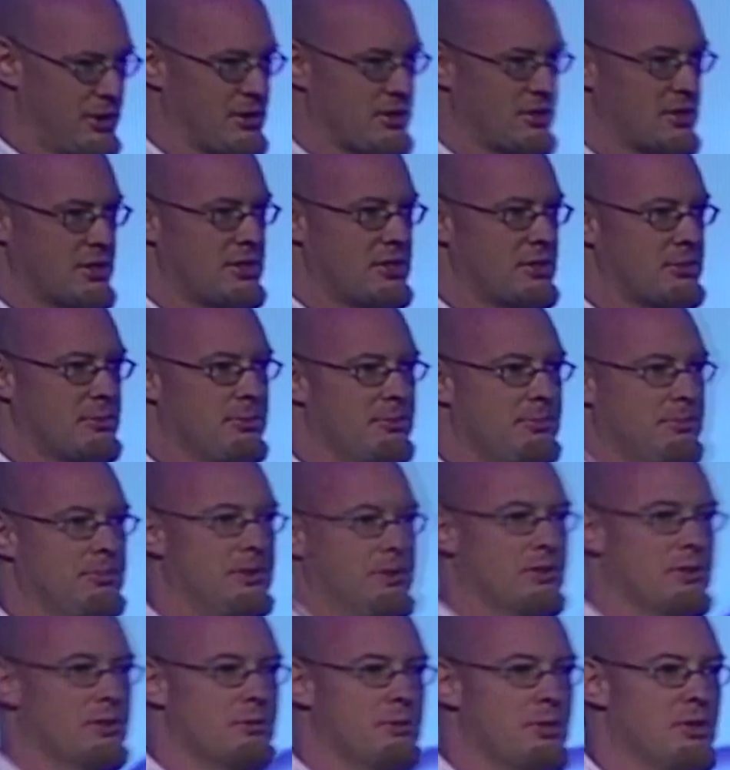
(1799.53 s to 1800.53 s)
your
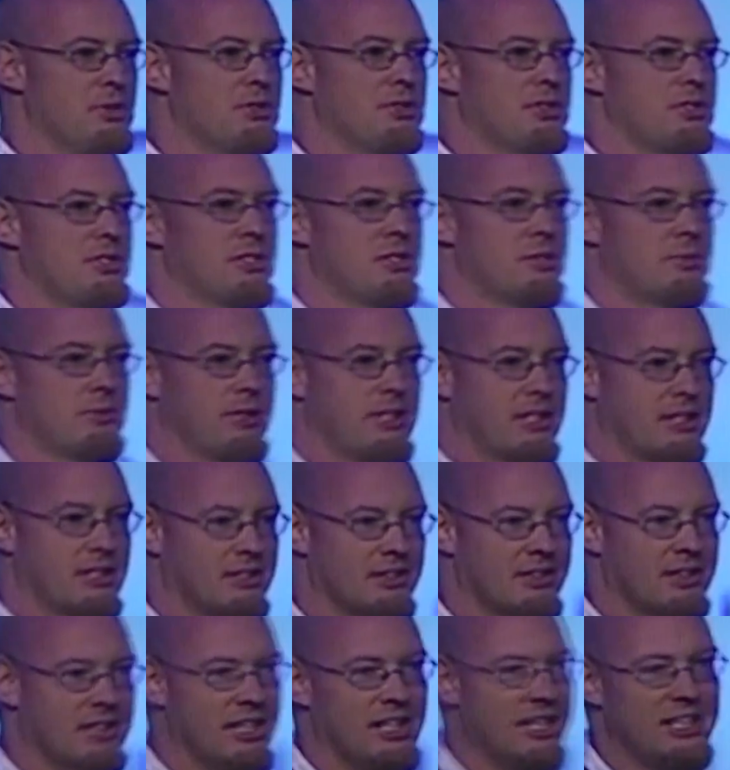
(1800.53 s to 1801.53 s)
immune system can
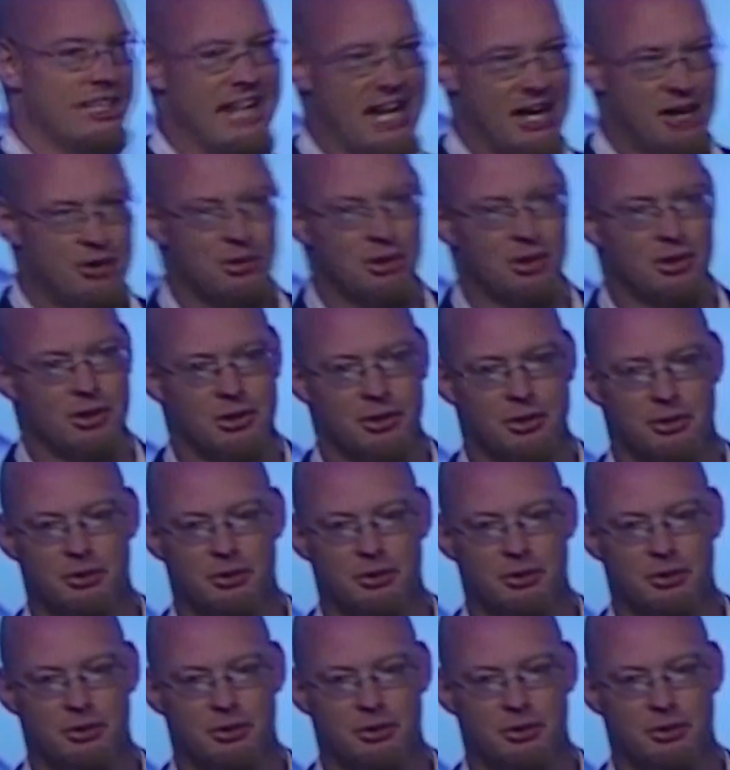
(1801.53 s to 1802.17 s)
download